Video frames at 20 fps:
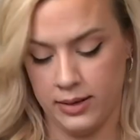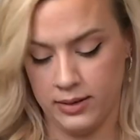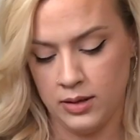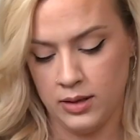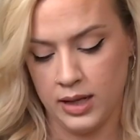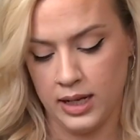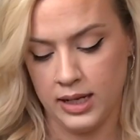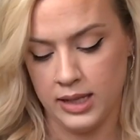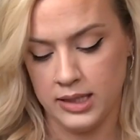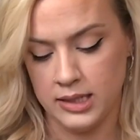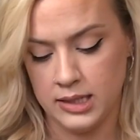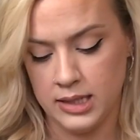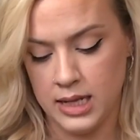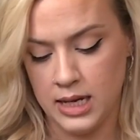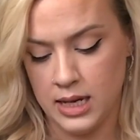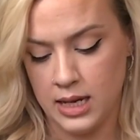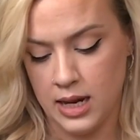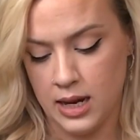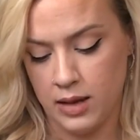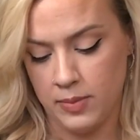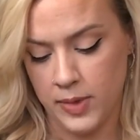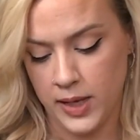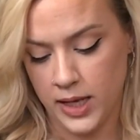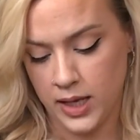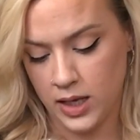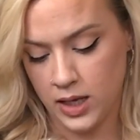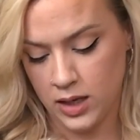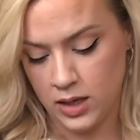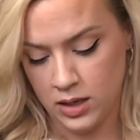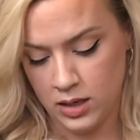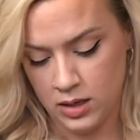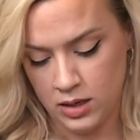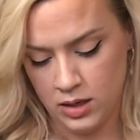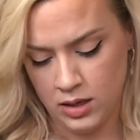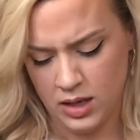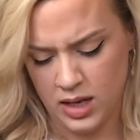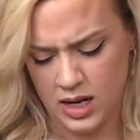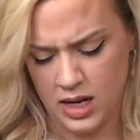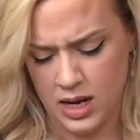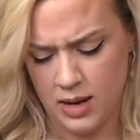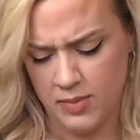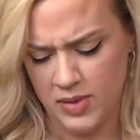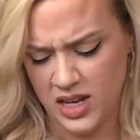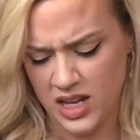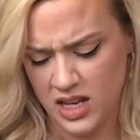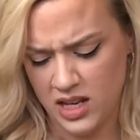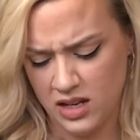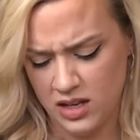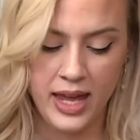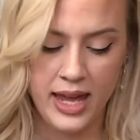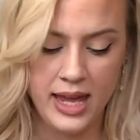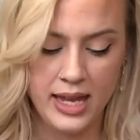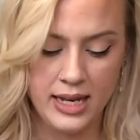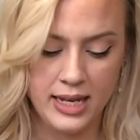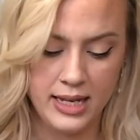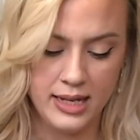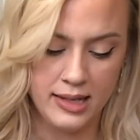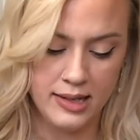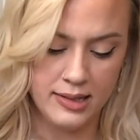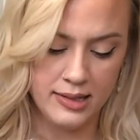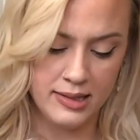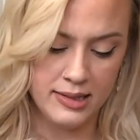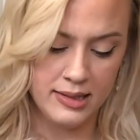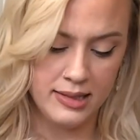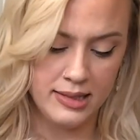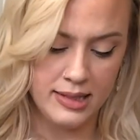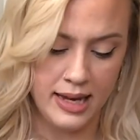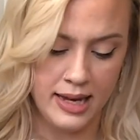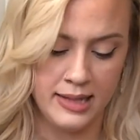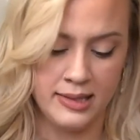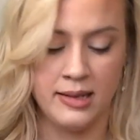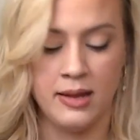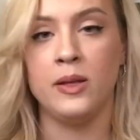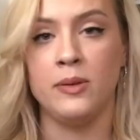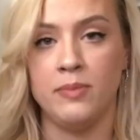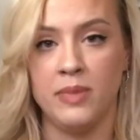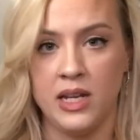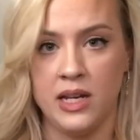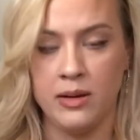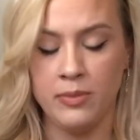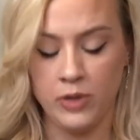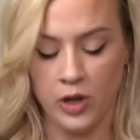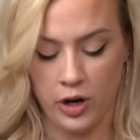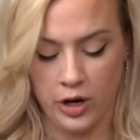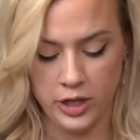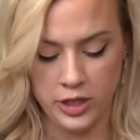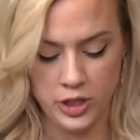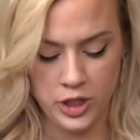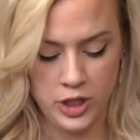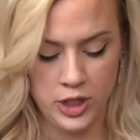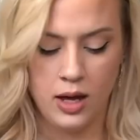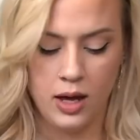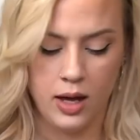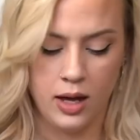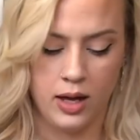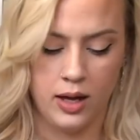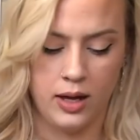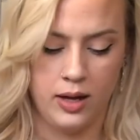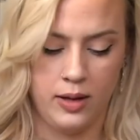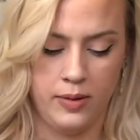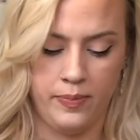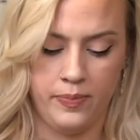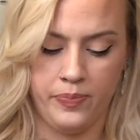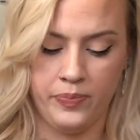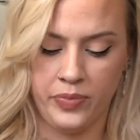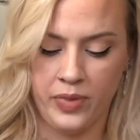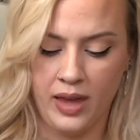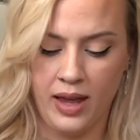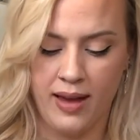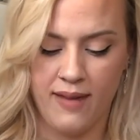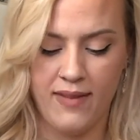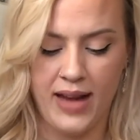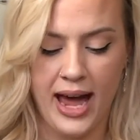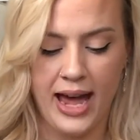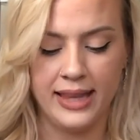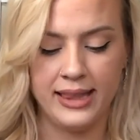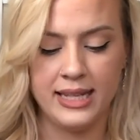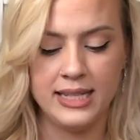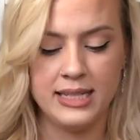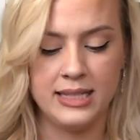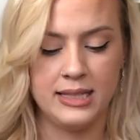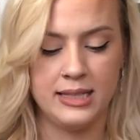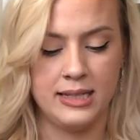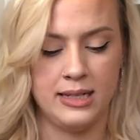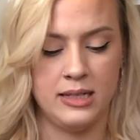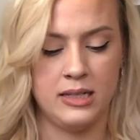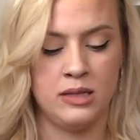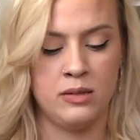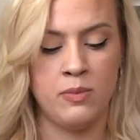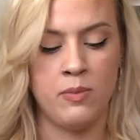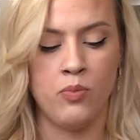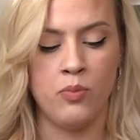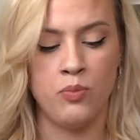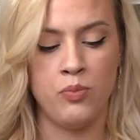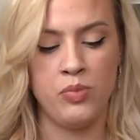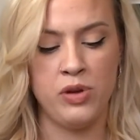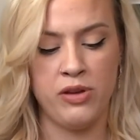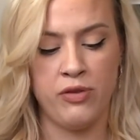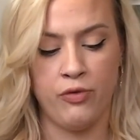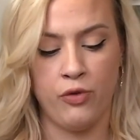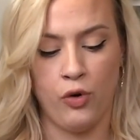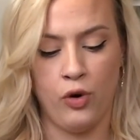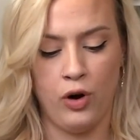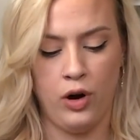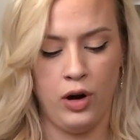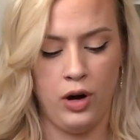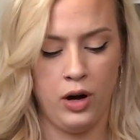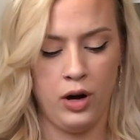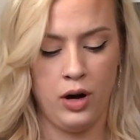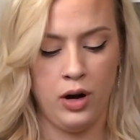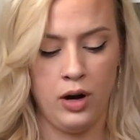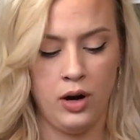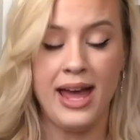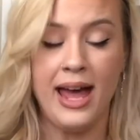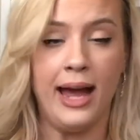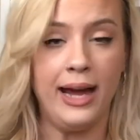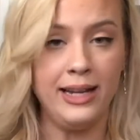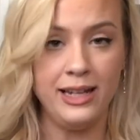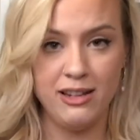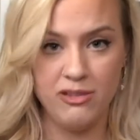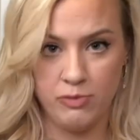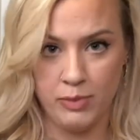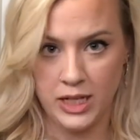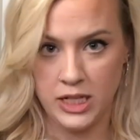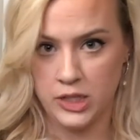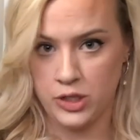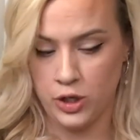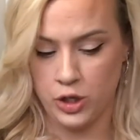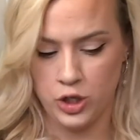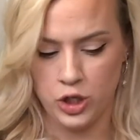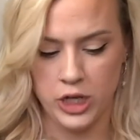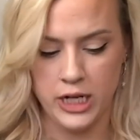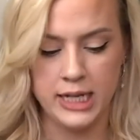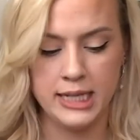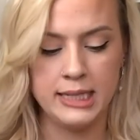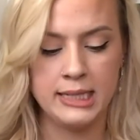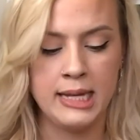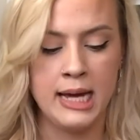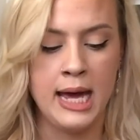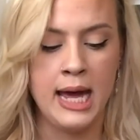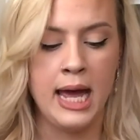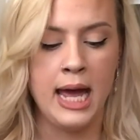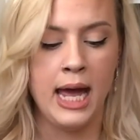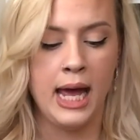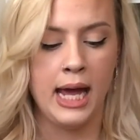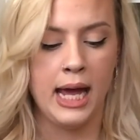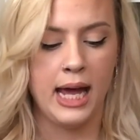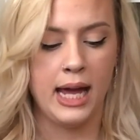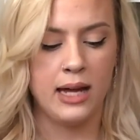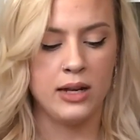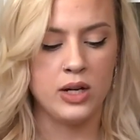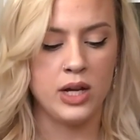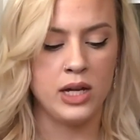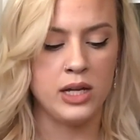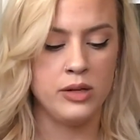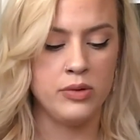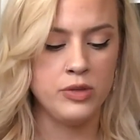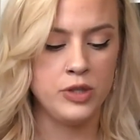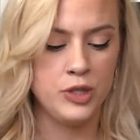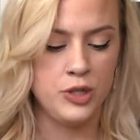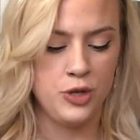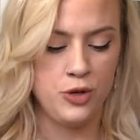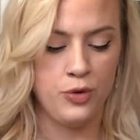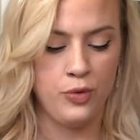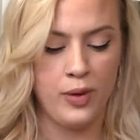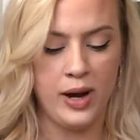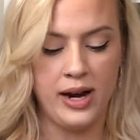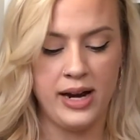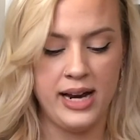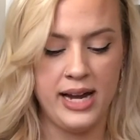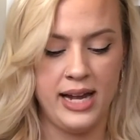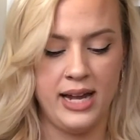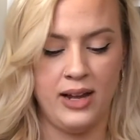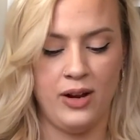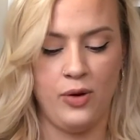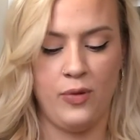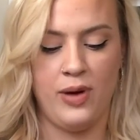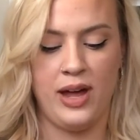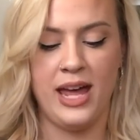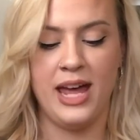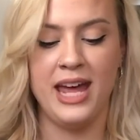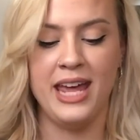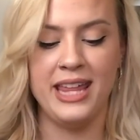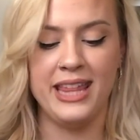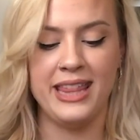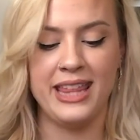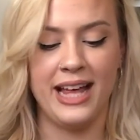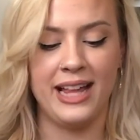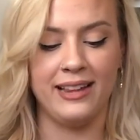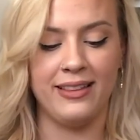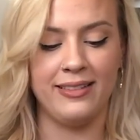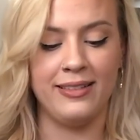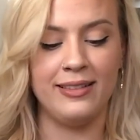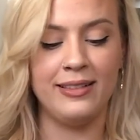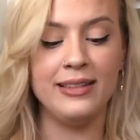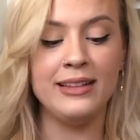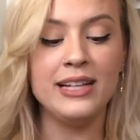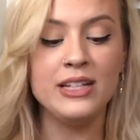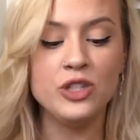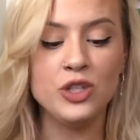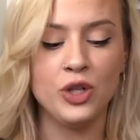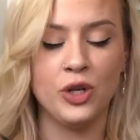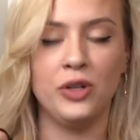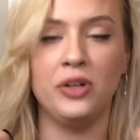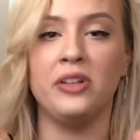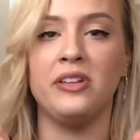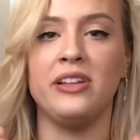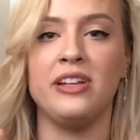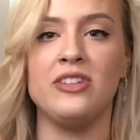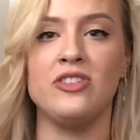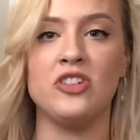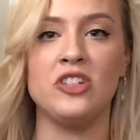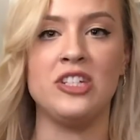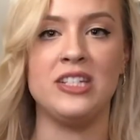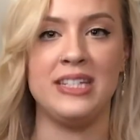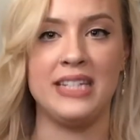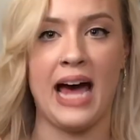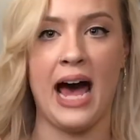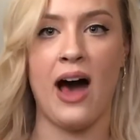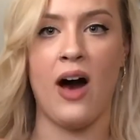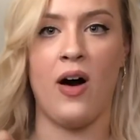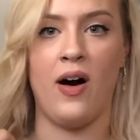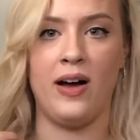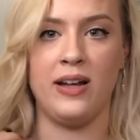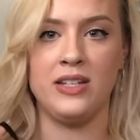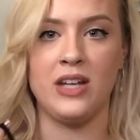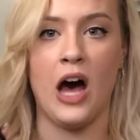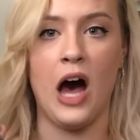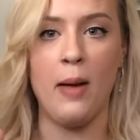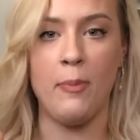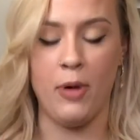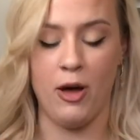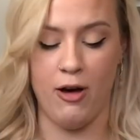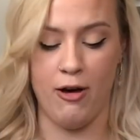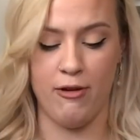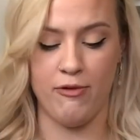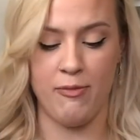like a sea anemone. Anemone. It is size medium large. I've had this since before any of my surgeries, and I used to wear it in a way that literally just sat on top of